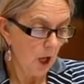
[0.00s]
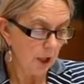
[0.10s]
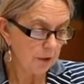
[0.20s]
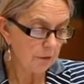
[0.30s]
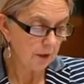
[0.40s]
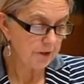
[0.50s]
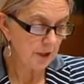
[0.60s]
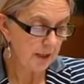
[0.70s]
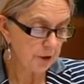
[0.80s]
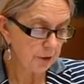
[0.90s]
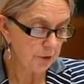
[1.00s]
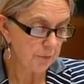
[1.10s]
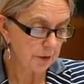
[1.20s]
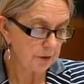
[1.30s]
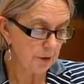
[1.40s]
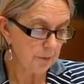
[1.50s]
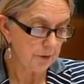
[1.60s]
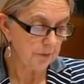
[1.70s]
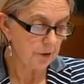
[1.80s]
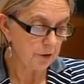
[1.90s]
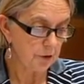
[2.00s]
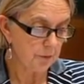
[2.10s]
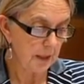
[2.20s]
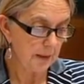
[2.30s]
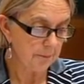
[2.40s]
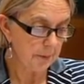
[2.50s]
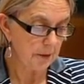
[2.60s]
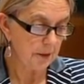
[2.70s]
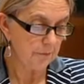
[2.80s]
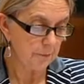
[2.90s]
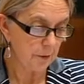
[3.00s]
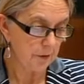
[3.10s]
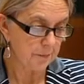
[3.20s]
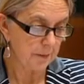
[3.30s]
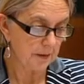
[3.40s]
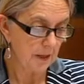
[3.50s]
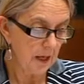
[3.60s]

I congratulate Hugh McDermott, the new MP for Prospect,